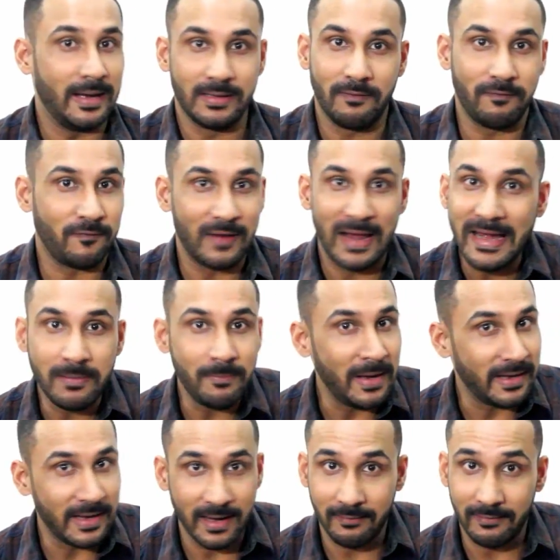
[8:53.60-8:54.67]
The flight
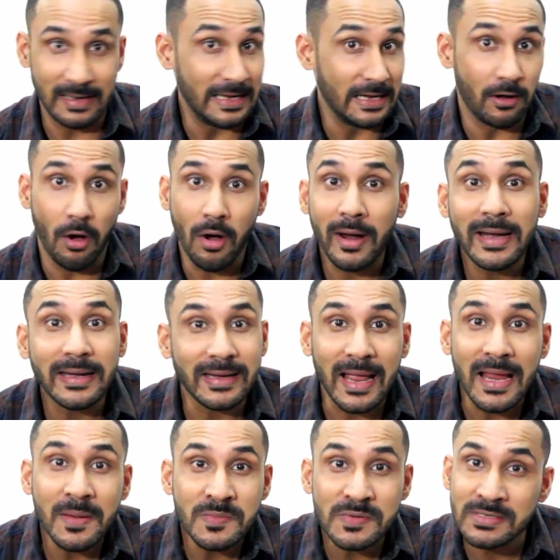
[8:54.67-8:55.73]
may take really long at
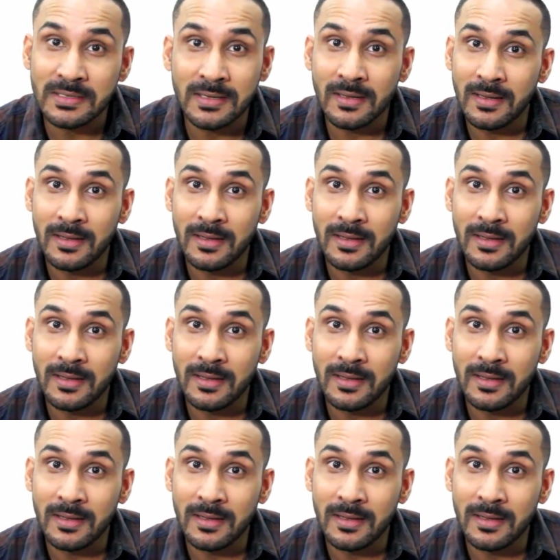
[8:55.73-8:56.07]
times.